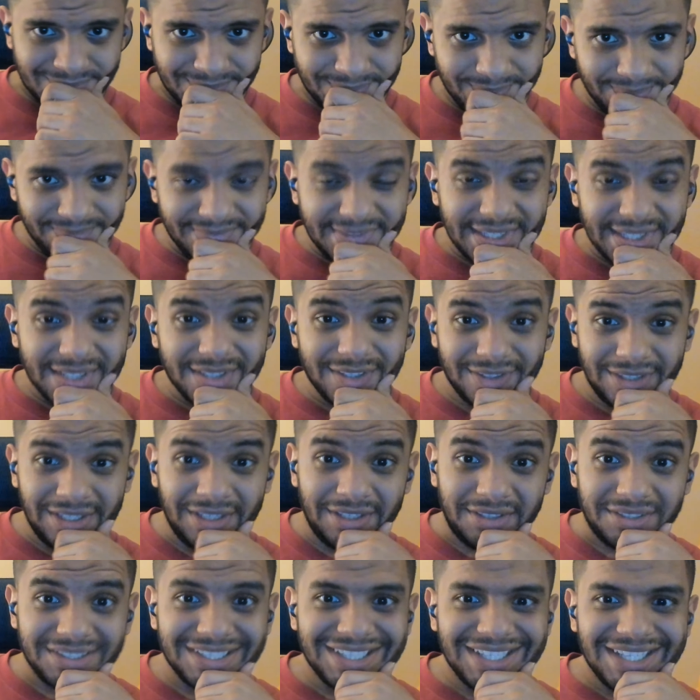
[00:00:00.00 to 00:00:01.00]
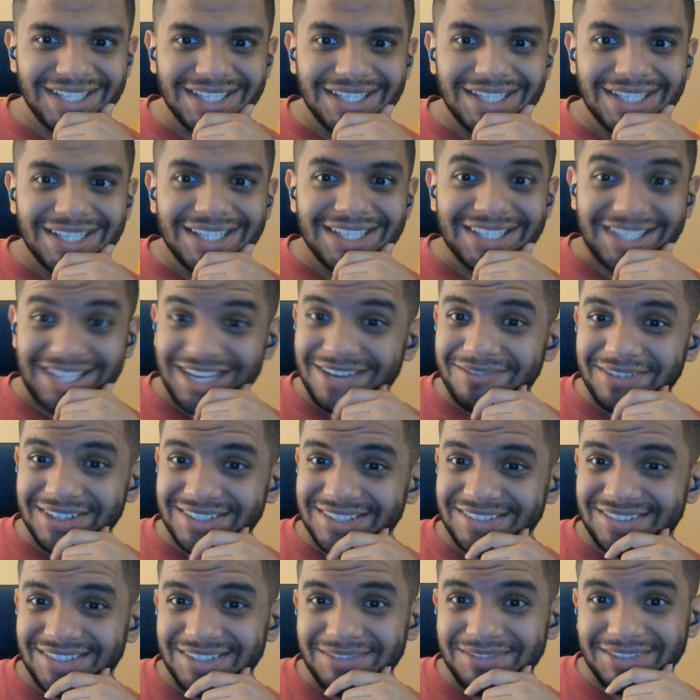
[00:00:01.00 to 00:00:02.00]
Still, can't wait to
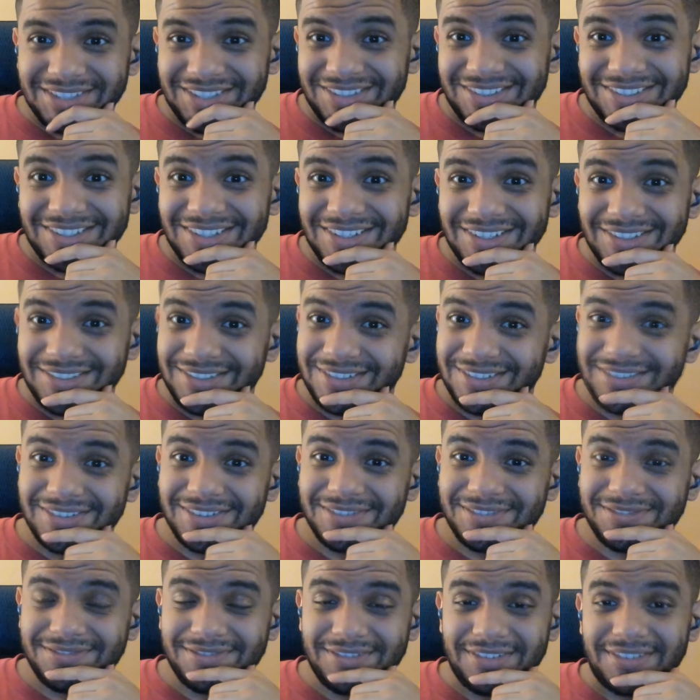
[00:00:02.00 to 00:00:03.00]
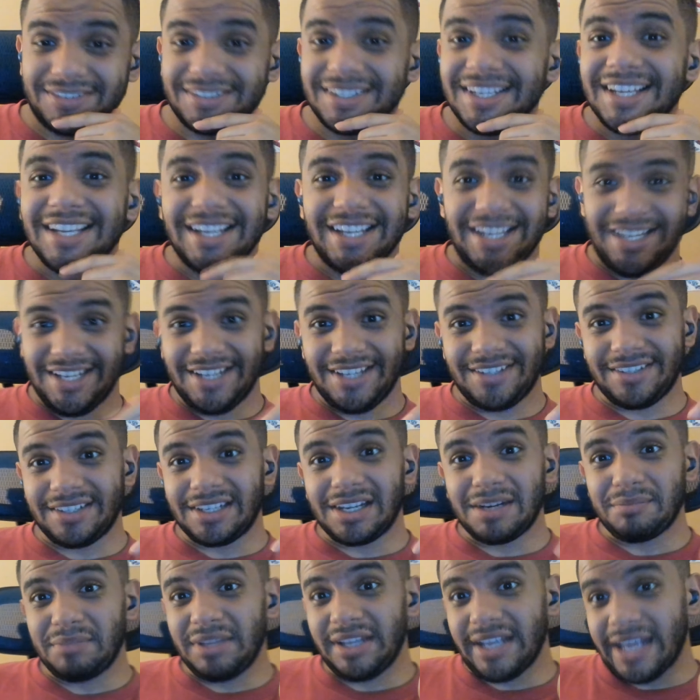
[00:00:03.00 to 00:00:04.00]
see what this is going to in store for us. Is it going
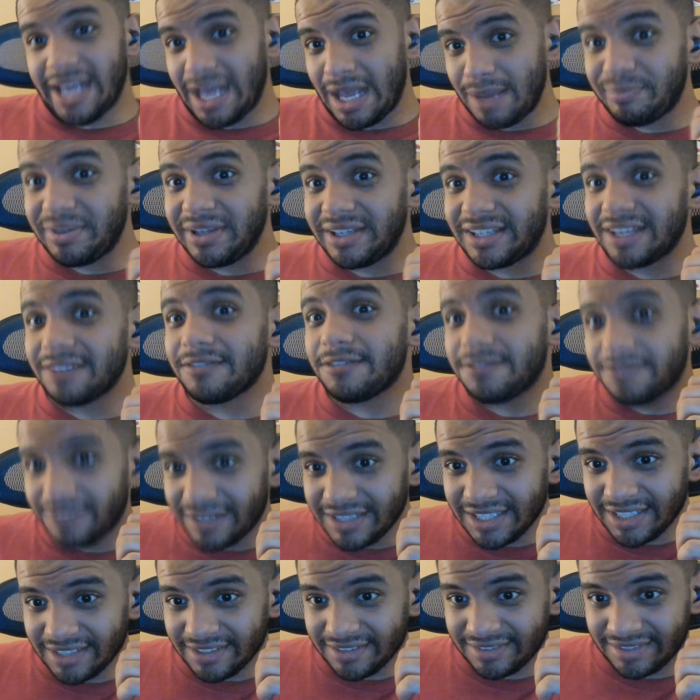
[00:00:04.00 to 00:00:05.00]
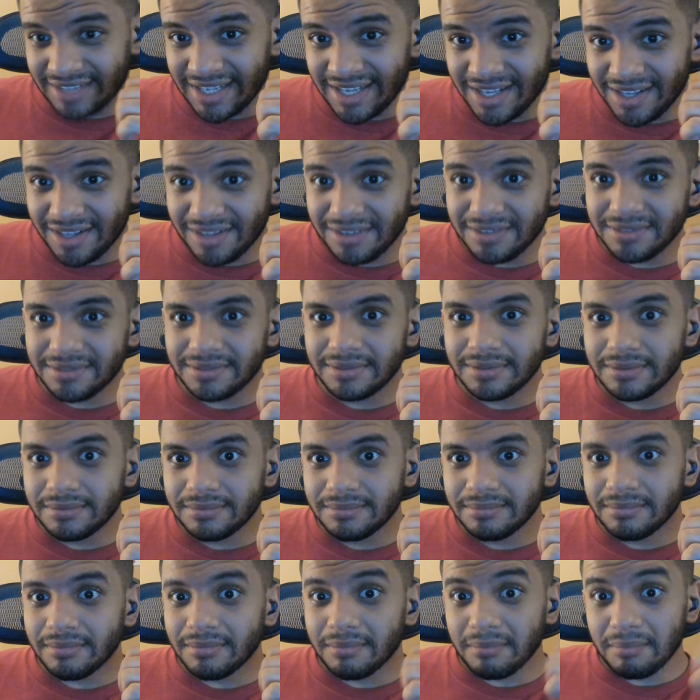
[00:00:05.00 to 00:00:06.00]
to be epic and funny as hell?
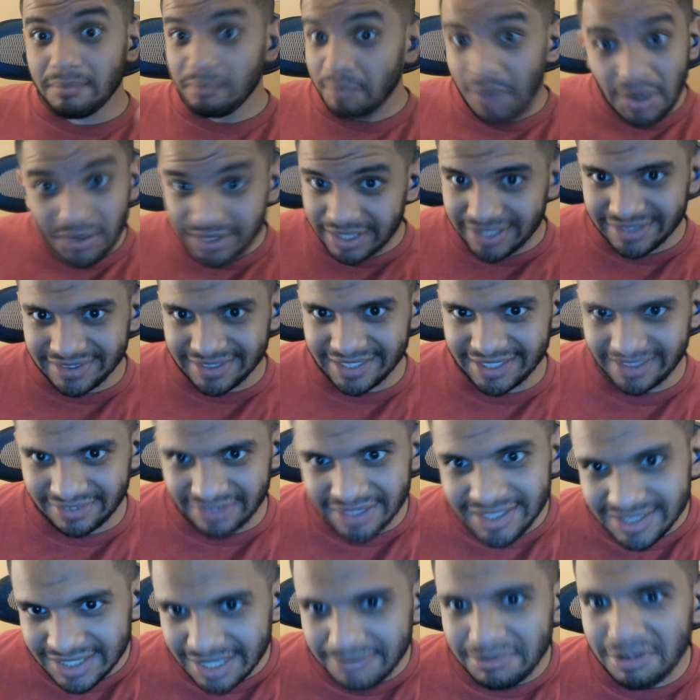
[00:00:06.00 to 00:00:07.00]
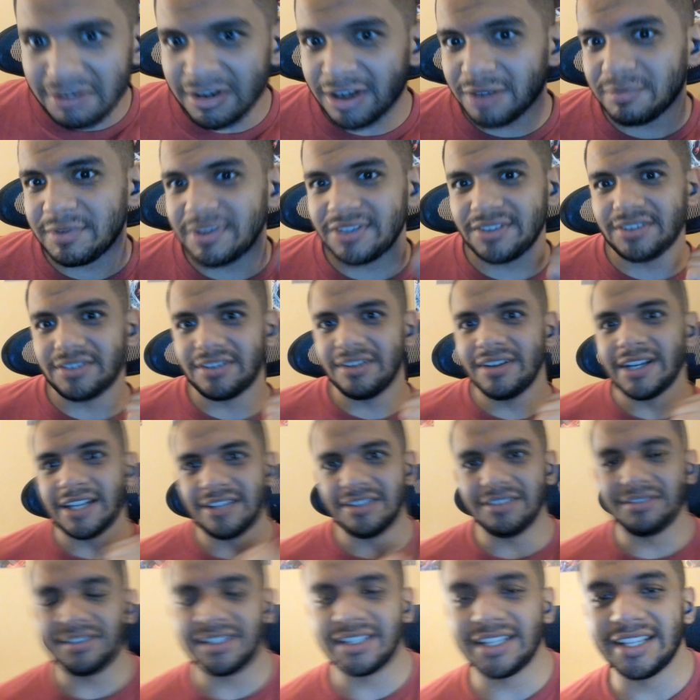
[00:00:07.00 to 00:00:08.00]
More than likely, Devil Artemis is good at
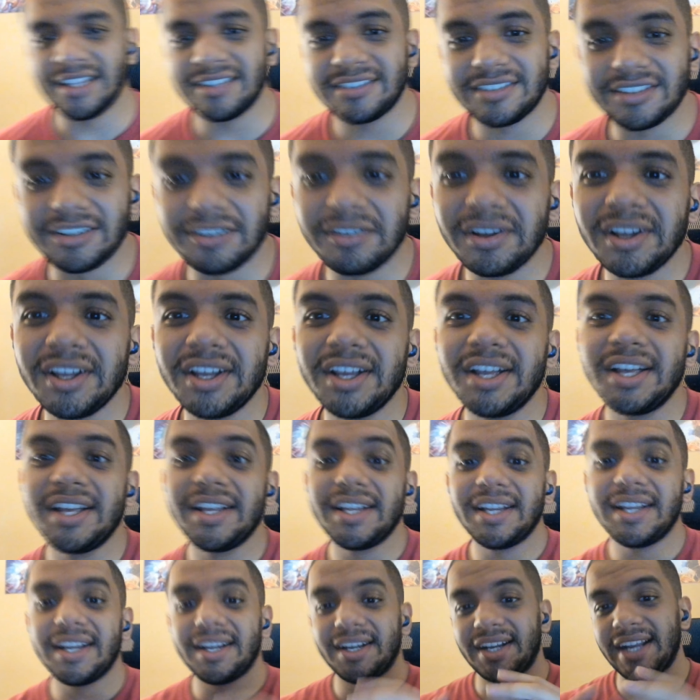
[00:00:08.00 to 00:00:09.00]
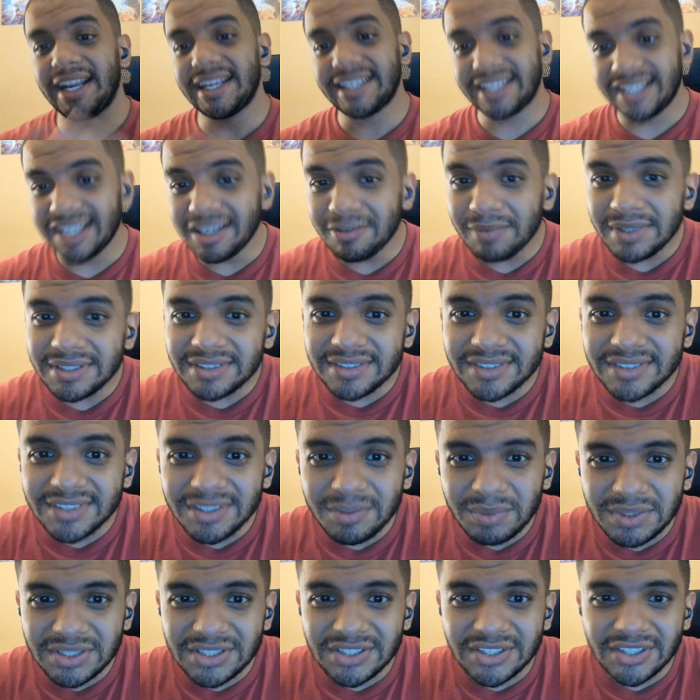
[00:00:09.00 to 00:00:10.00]
doing that, so I can't wait to see what
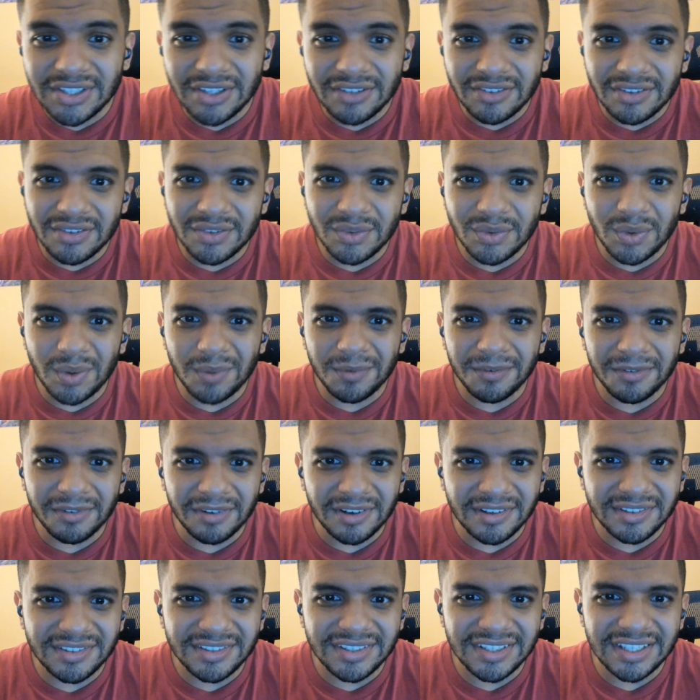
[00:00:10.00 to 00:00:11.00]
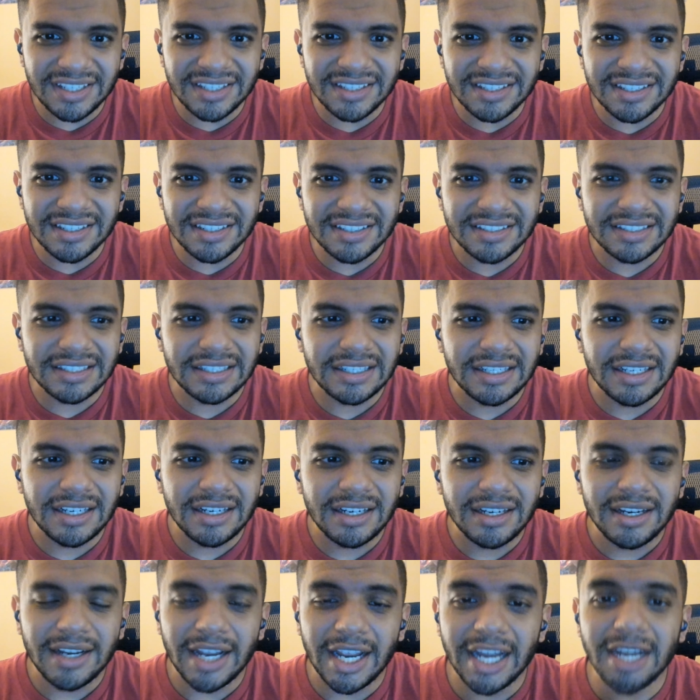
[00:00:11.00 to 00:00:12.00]
this is in store for us here.
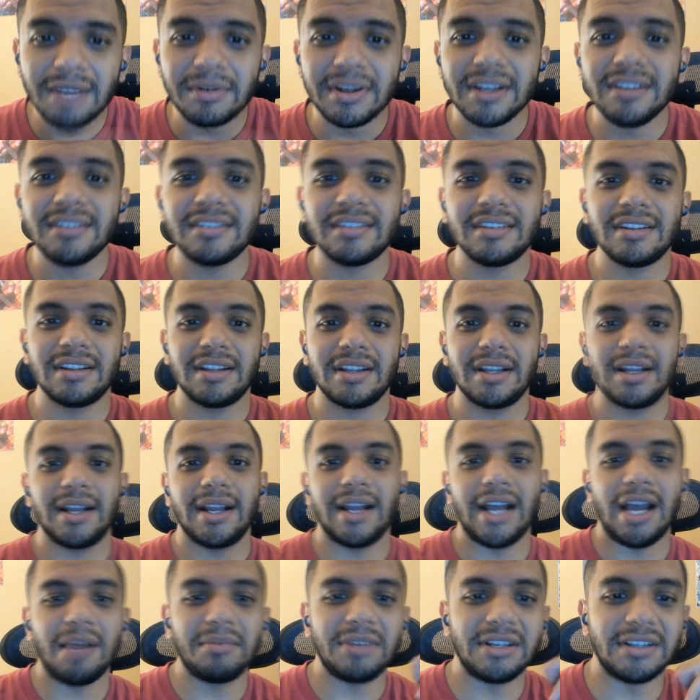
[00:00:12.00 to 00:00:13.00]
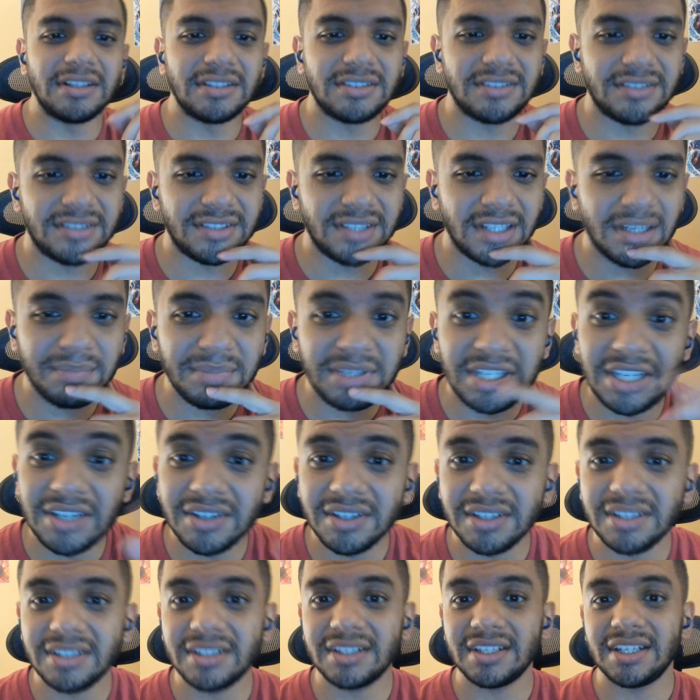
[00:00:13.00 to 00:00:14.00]
Anyways, I'm going to shut up here
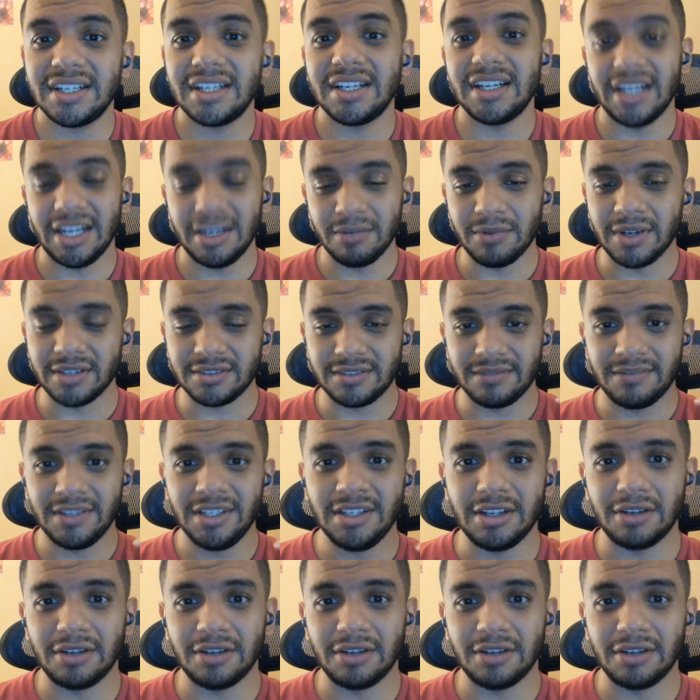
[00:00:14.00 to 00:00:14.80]
and watch a video.